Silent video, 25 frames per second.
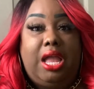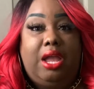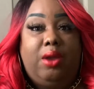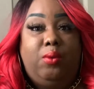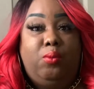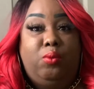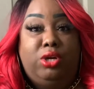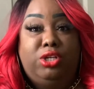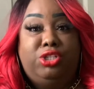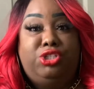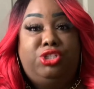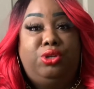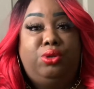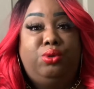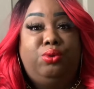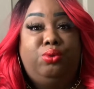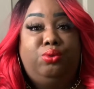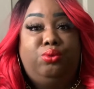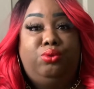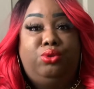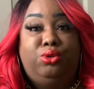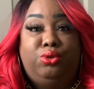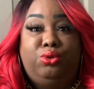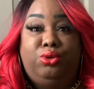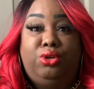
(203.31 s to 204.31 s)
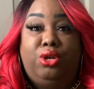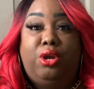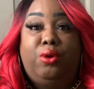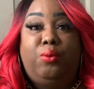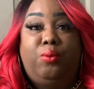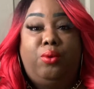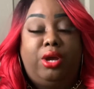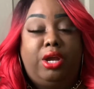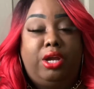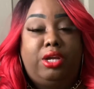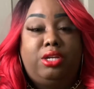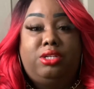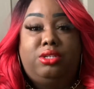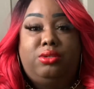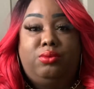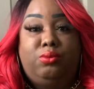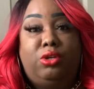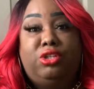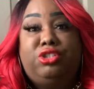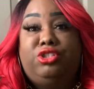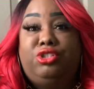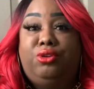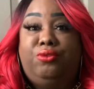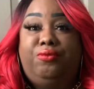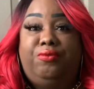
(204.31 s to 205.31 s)
once you do your work,
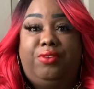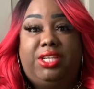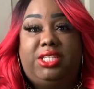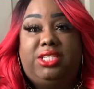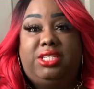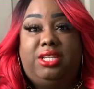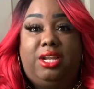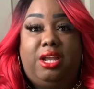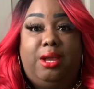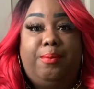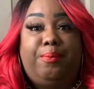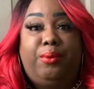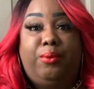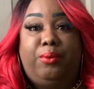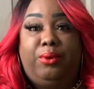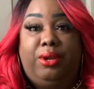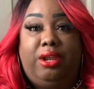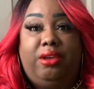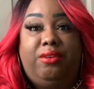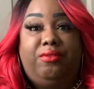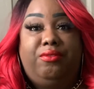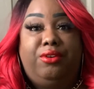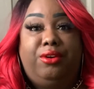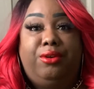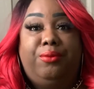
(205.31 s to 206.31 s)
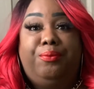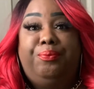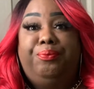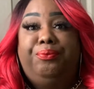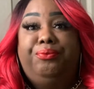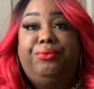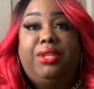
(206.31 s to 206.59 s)
once you fix it up or whatever,